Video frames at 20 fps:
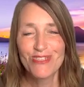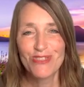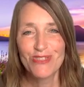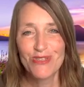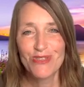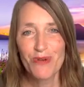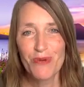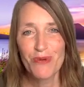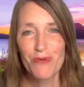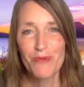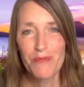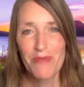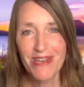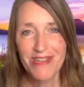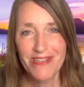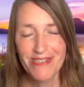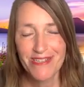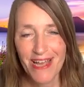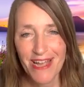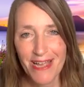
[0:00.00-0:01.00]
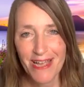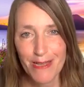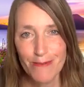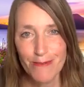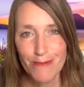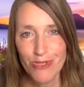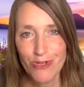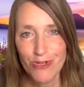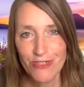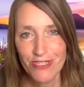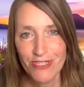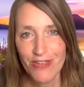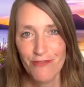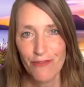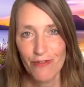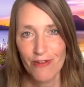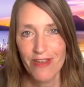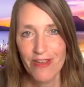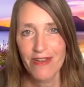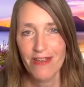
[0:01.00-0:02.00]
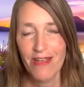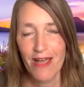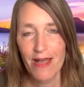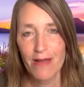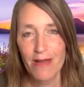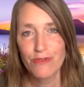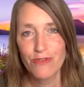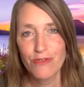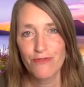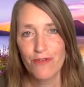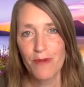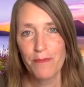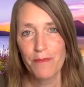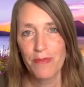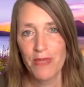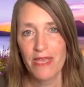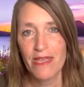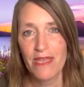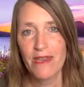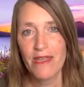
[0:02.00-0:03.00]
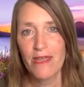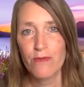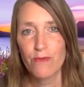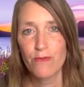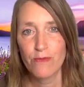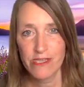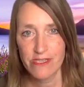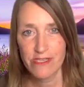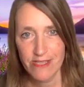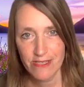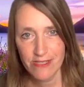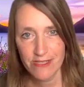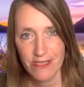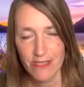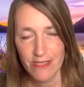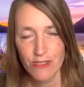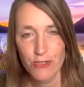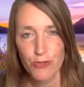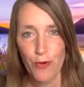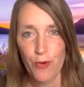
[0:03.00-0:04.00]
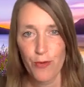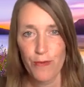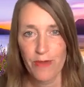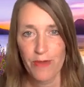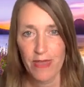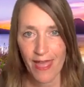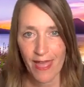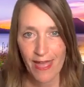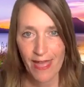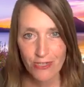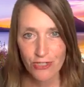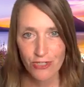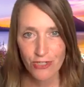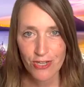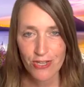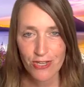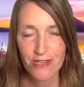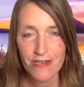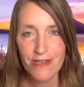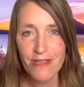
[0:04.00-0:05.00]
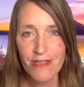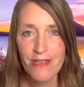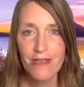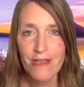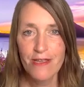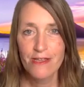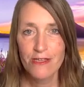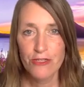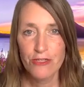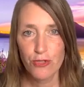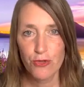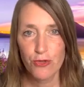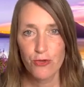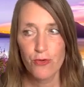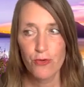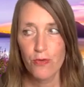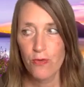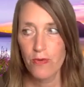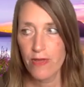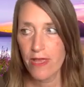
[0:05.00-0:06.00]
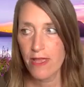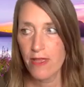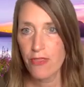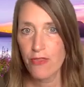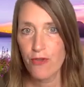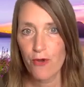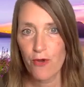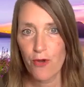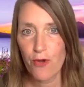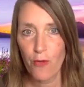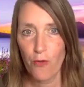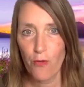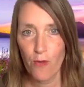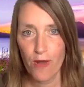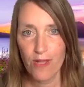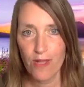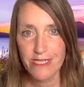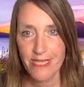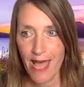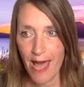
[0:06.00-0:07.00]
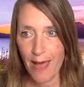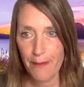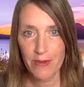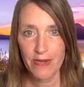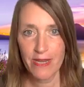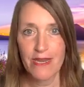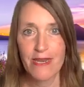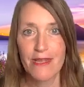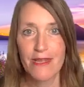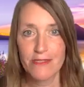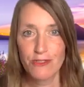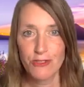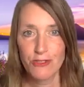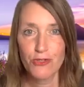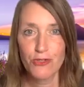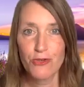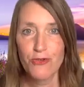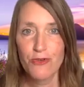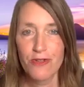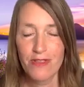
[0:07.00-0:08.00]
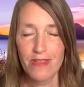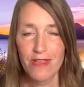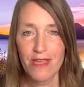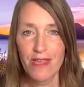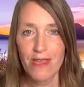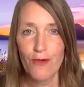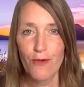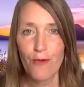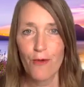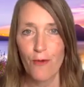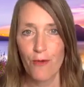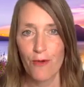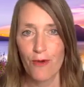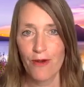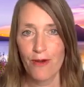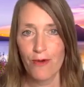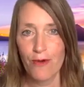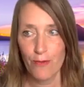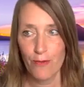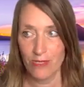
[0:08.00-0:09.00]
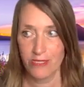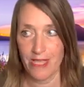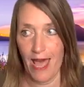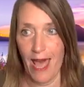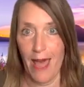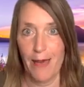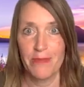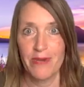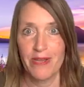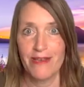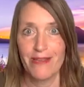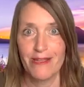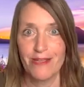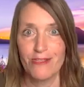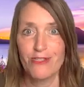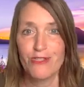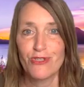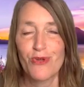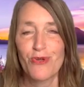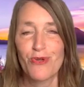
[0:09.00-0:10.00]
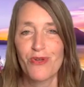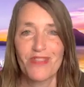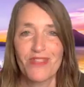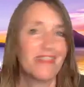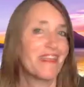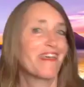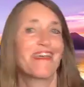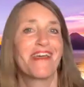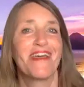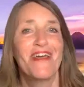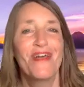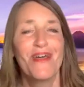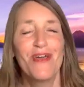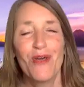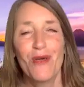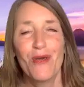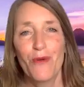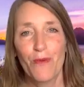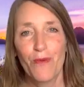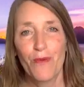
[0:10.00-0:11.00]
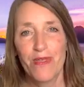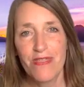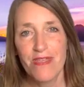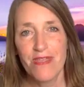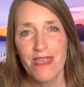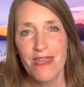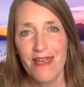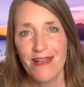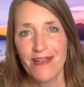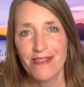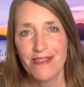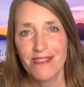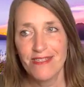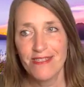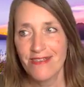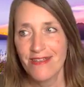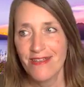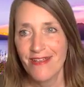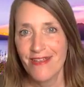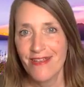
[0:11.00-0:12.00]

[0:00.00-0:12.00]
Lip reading: So many times our suffering comes from being in resistance or reaction to either what's happening externally or what's happening internally within us.